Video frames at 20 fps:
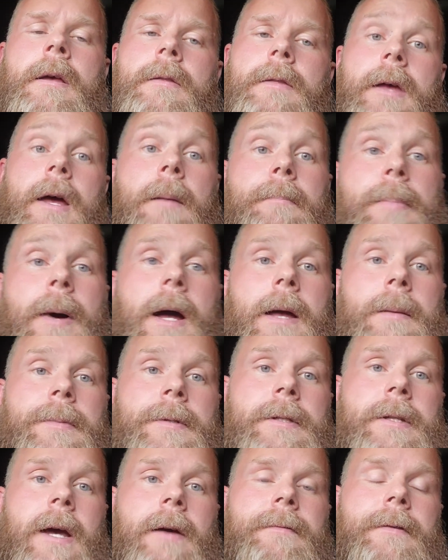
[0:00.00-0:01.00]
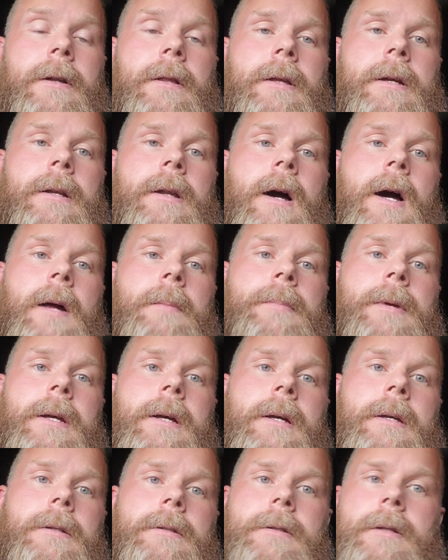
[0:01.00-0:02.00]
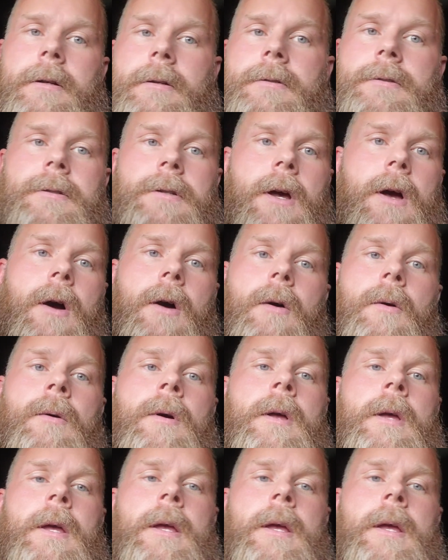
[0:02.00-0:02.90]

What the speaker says: The up pipe's definitely not, because there's no